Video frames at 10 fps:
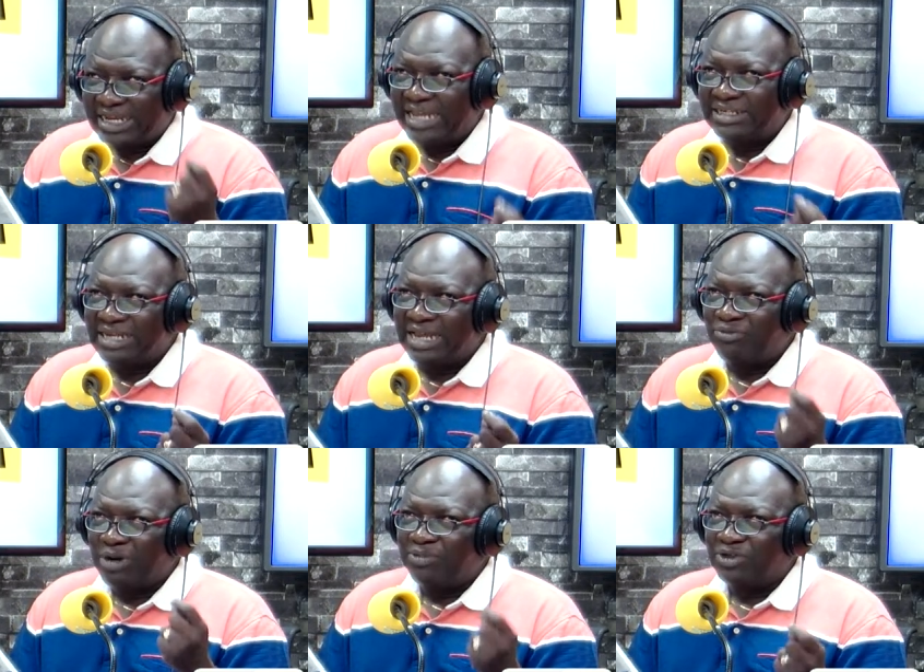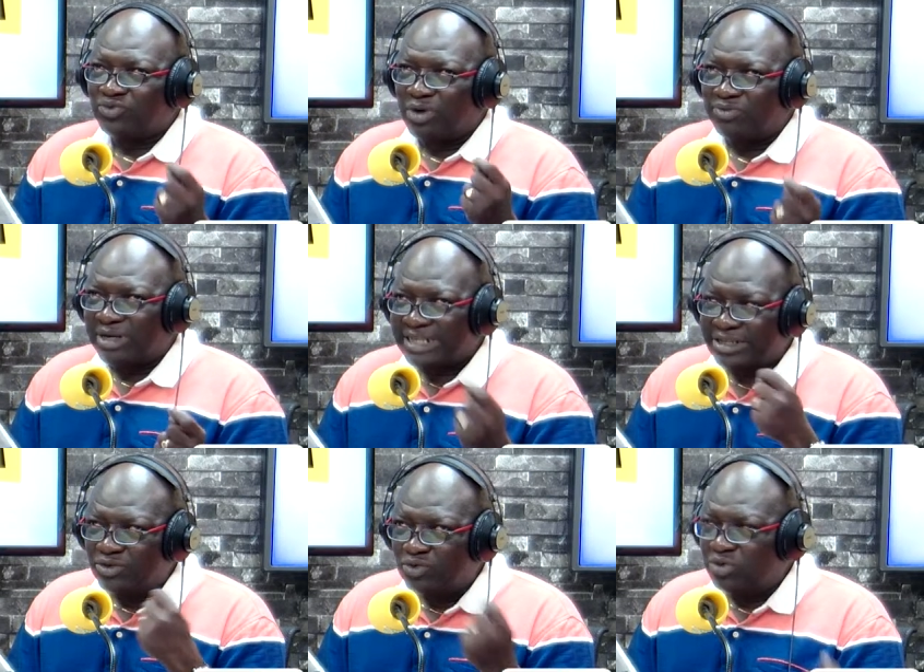get weapons worldwide,
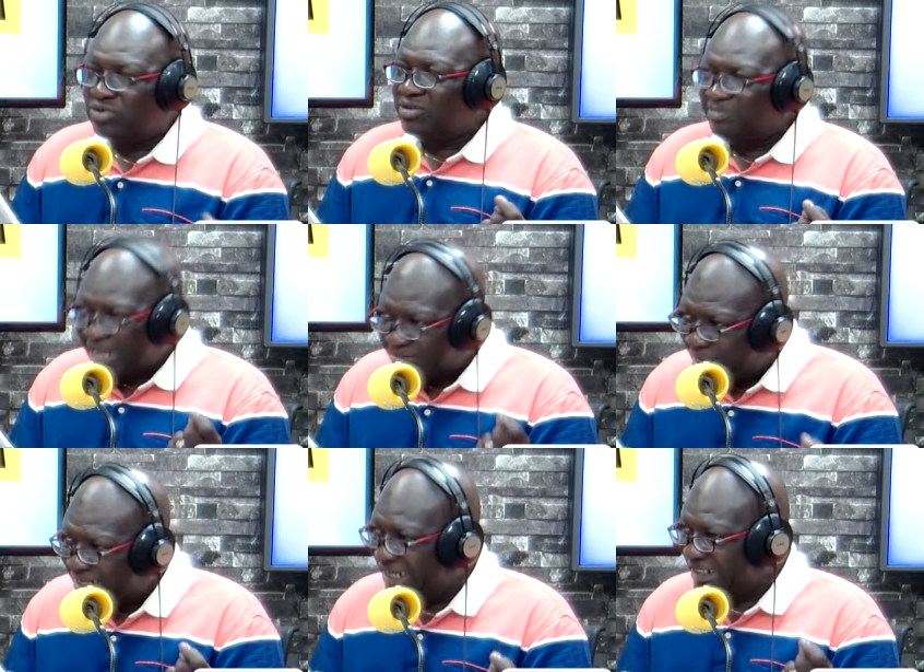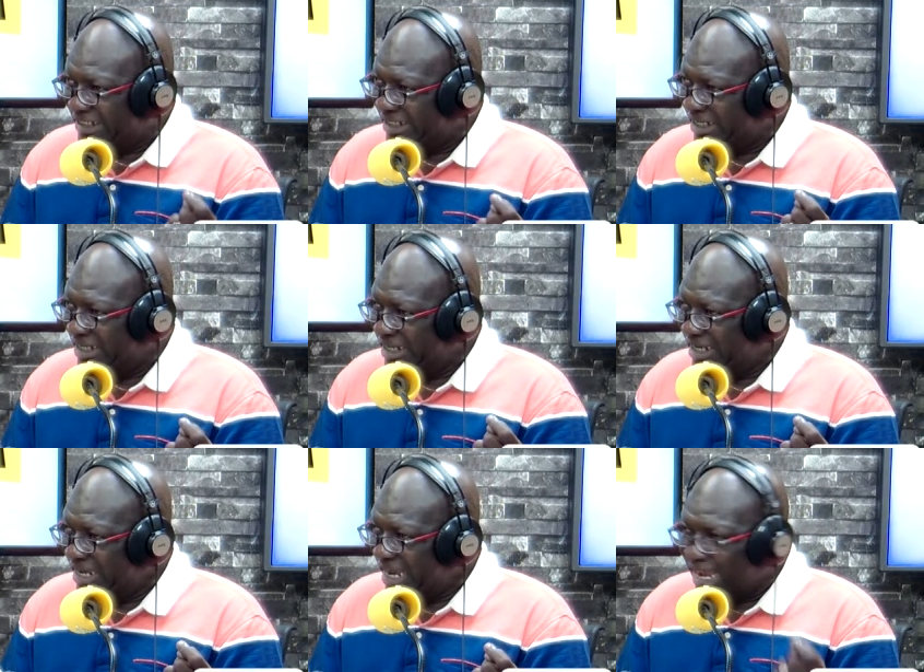then you go to the black market
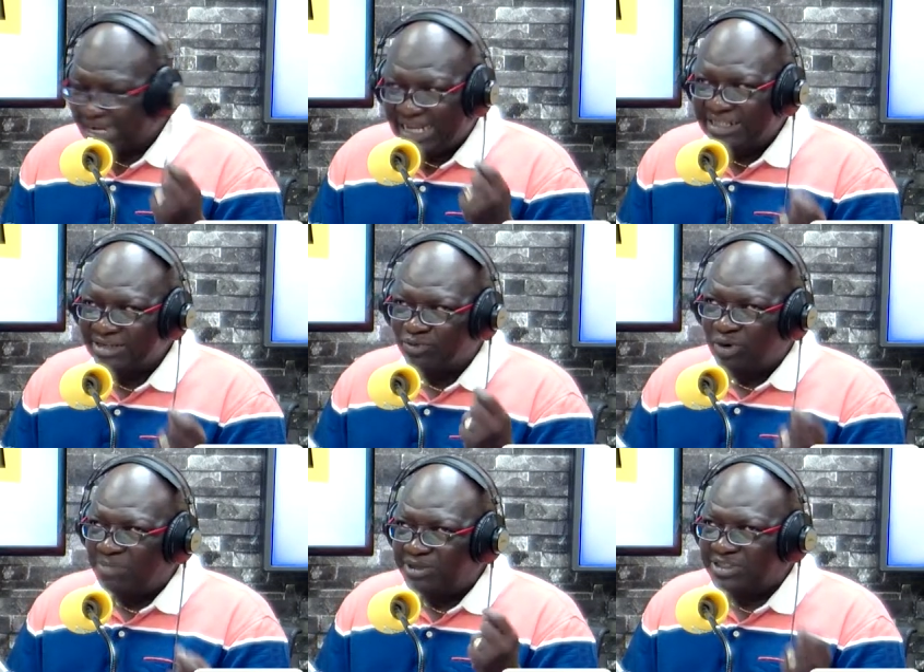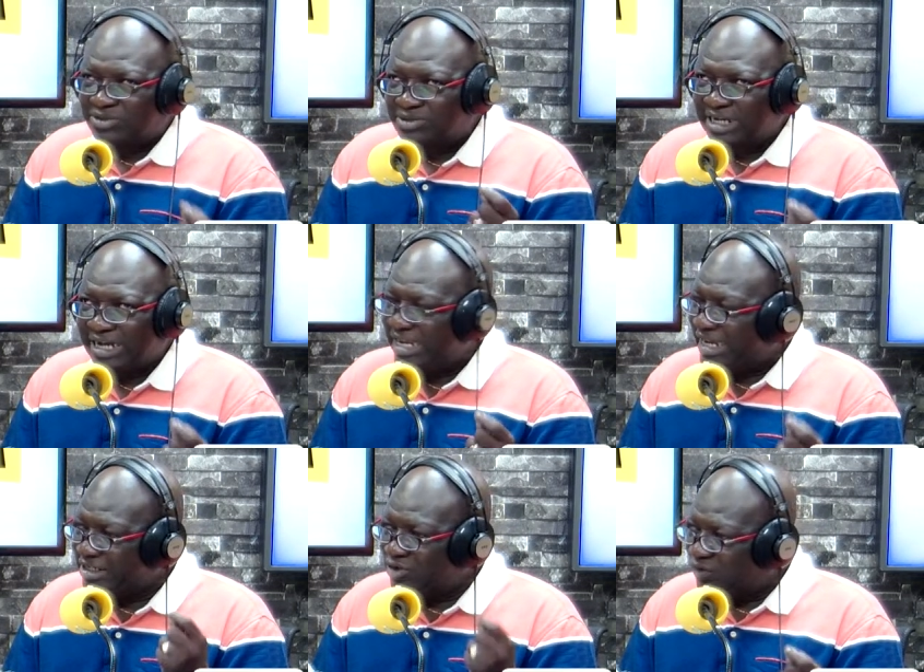and get the war prosecuted and
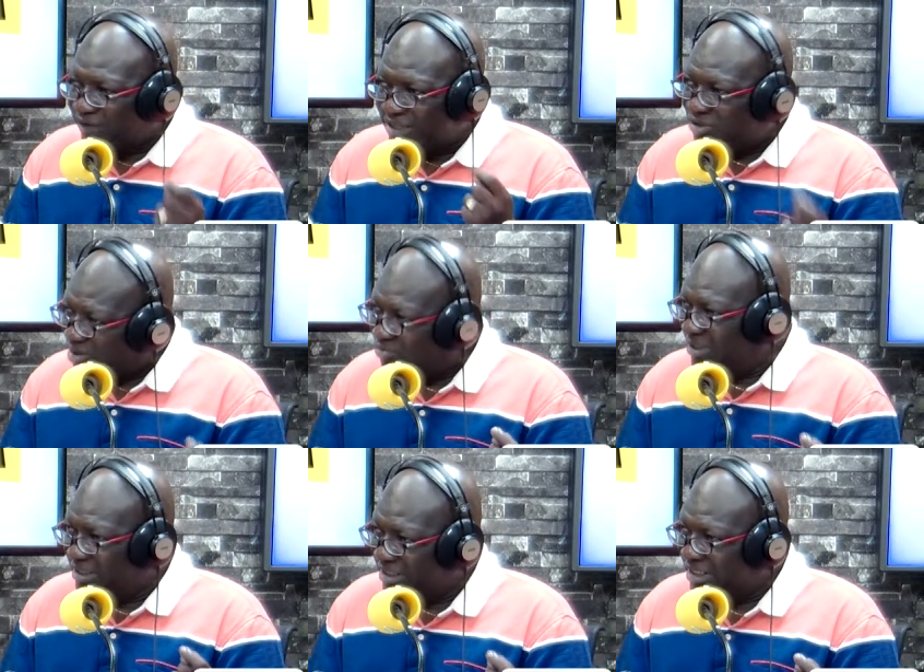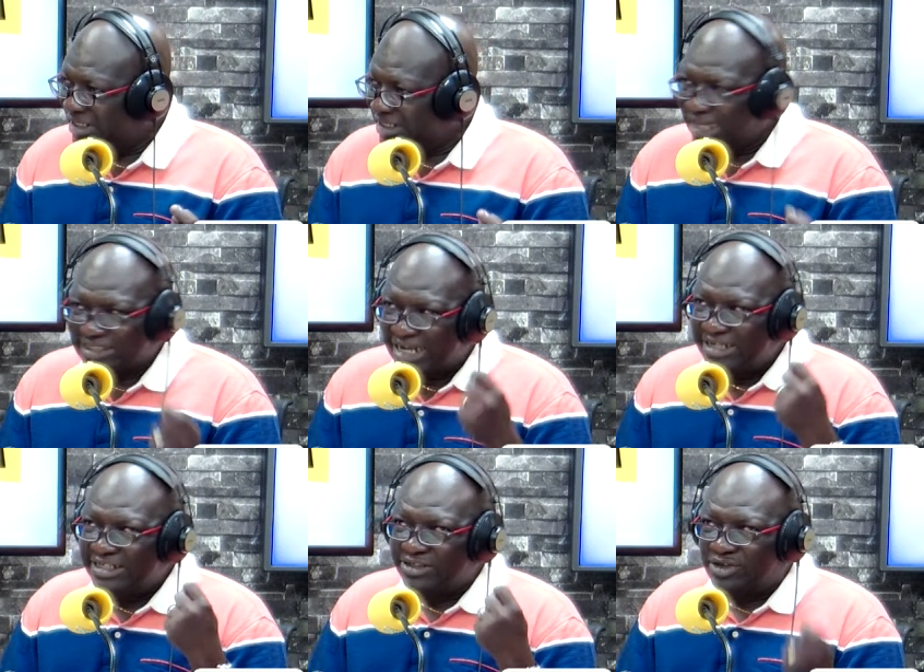get it over and done with. That's how
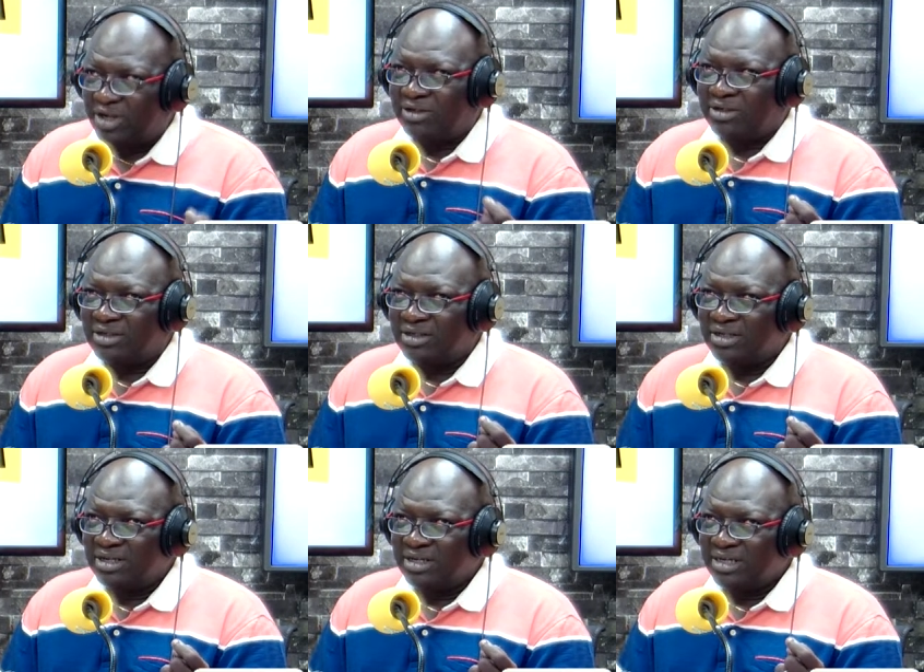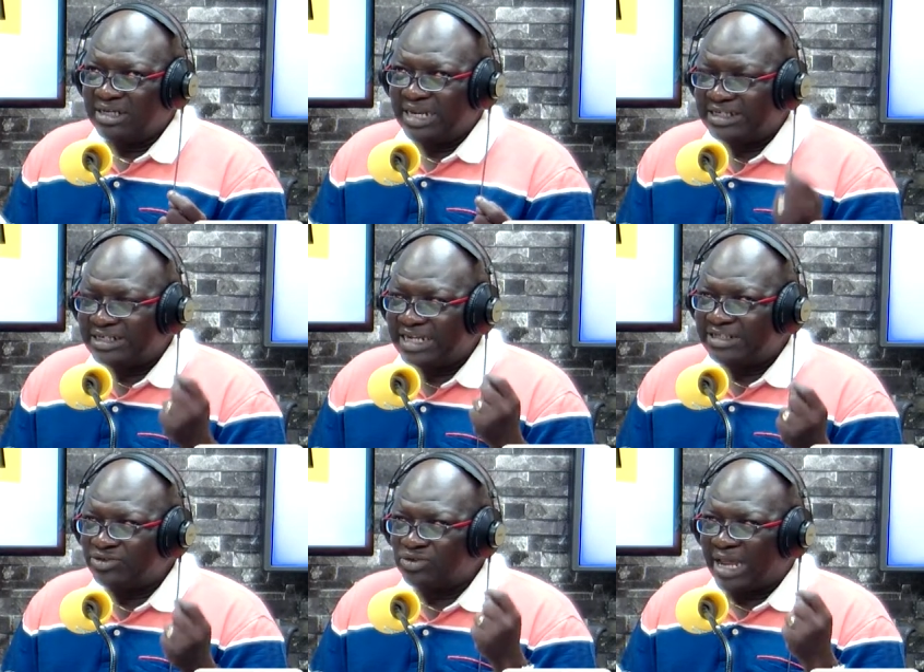it is done.
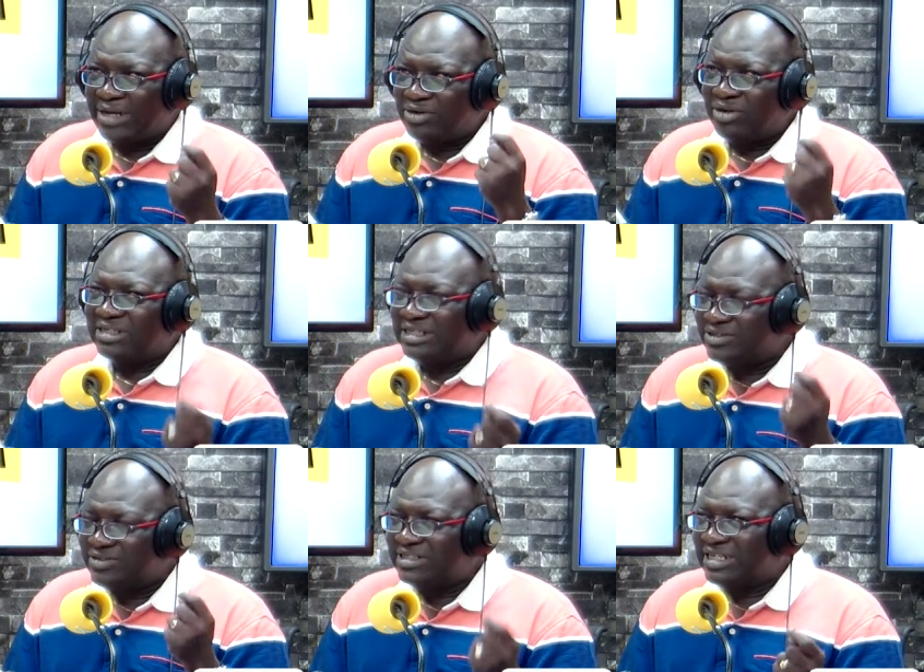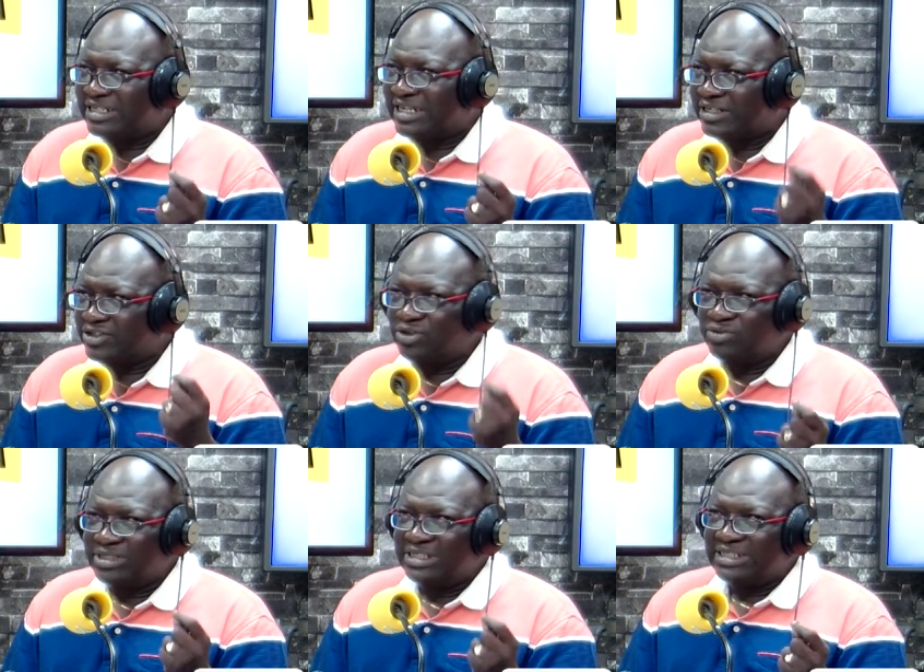Nigerians are not interested in
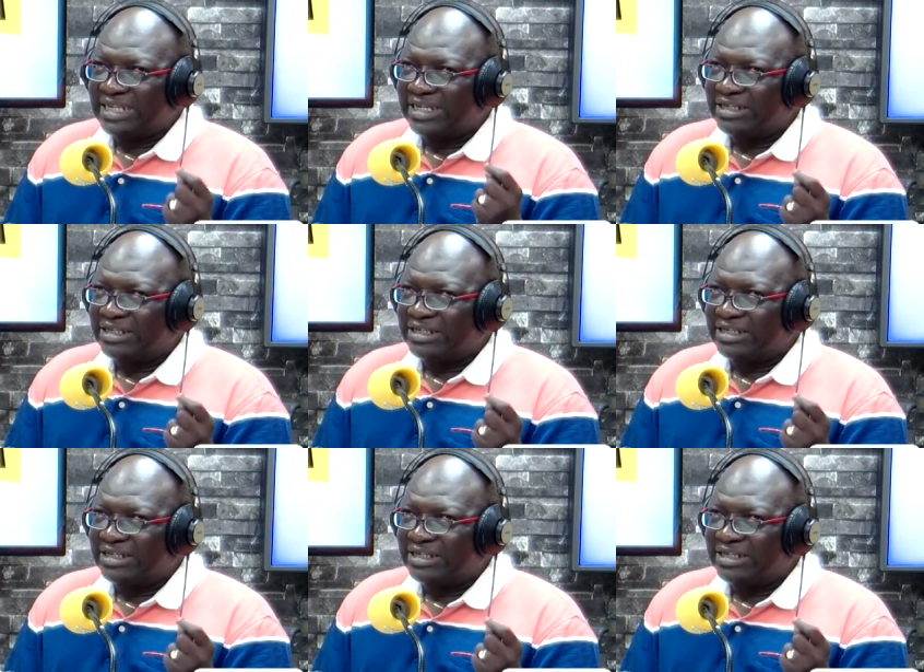excuses that,